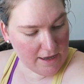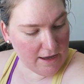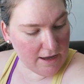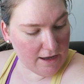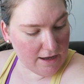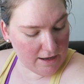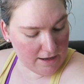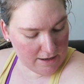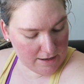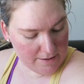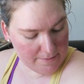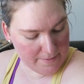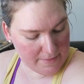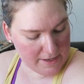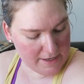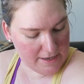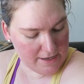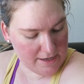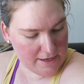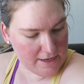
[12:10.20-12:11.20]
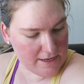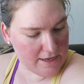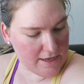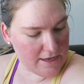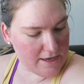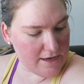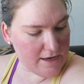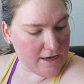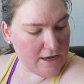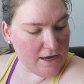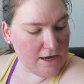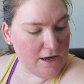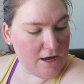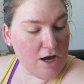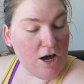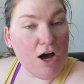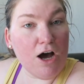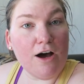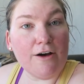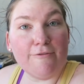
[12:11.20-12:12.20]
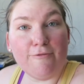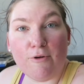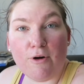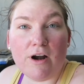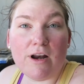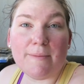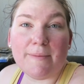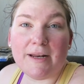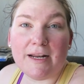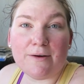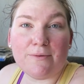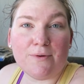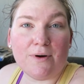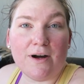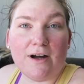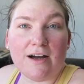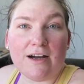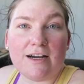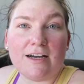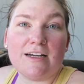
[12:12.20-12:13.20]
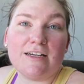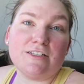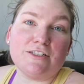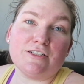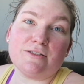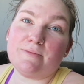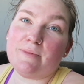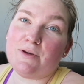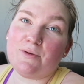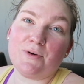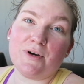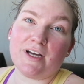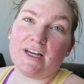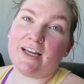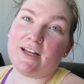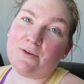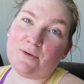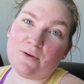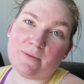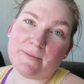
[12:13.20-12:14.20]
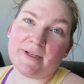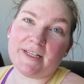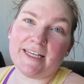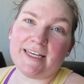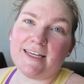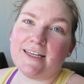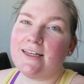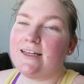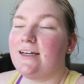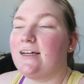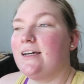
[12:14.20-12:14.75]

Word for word: um, a 40 minute walk, just me walking normally.